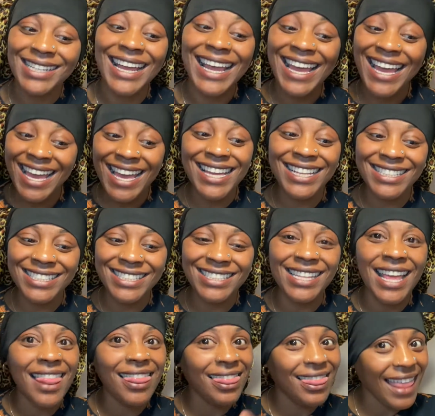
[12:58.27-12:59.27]

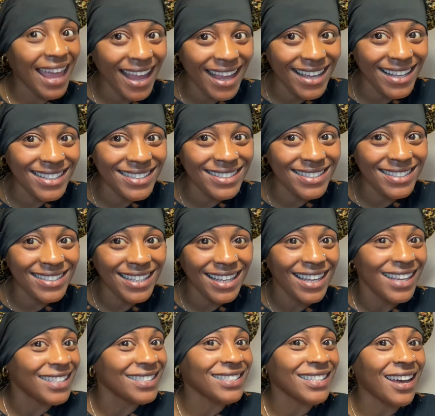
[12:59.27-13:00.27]
hence lace
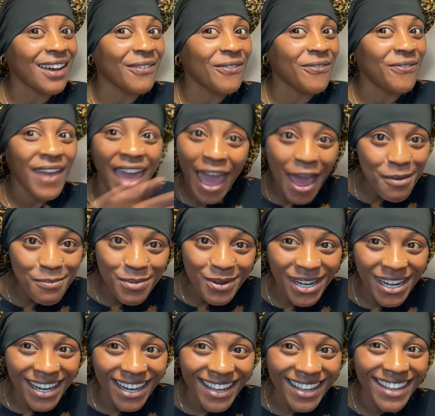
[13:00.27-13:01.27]
is a
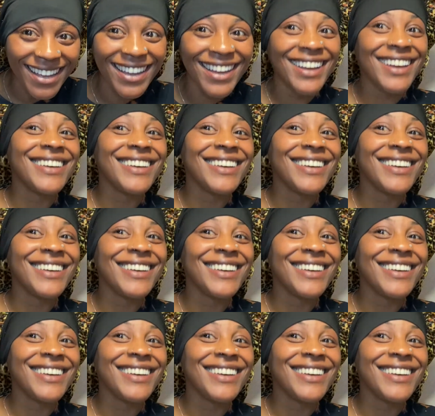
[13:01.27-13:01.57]
fabric,